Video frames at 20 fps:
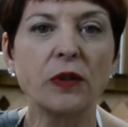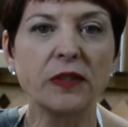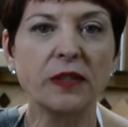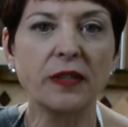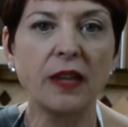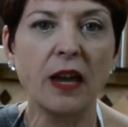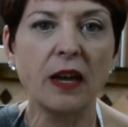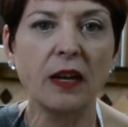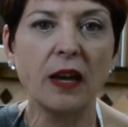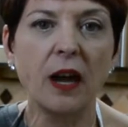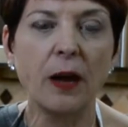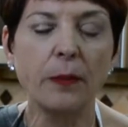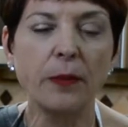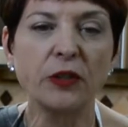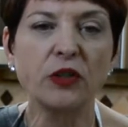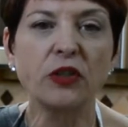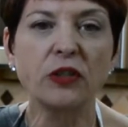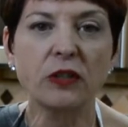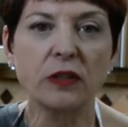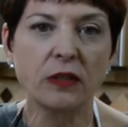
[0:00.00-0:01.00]
set up.
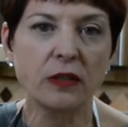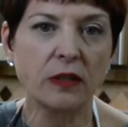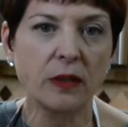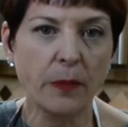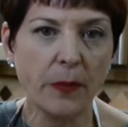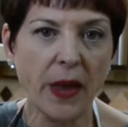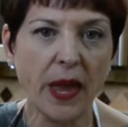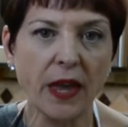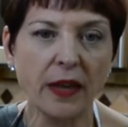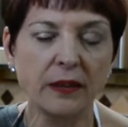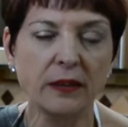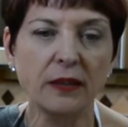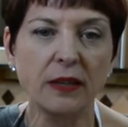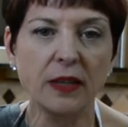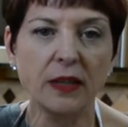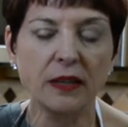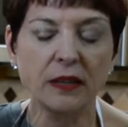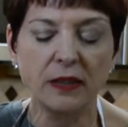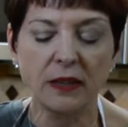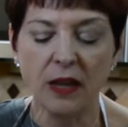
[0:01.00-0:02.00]
It just depends,
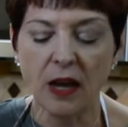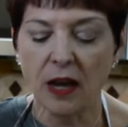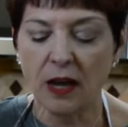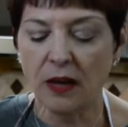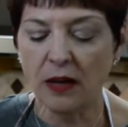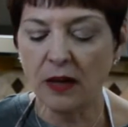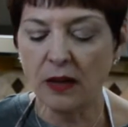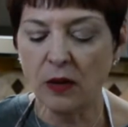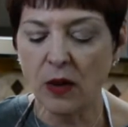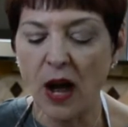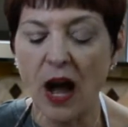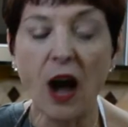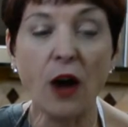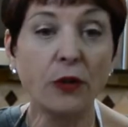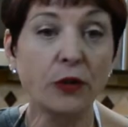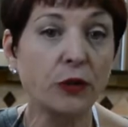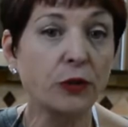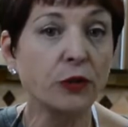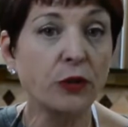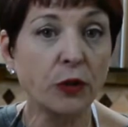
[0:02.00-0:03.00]
it's
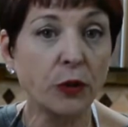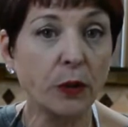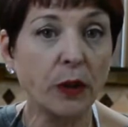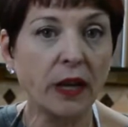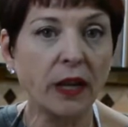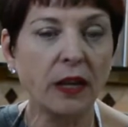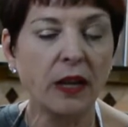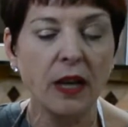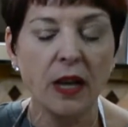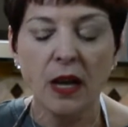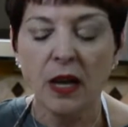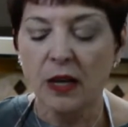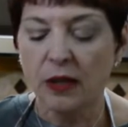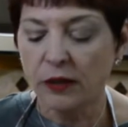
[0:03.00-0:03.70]
how you do it.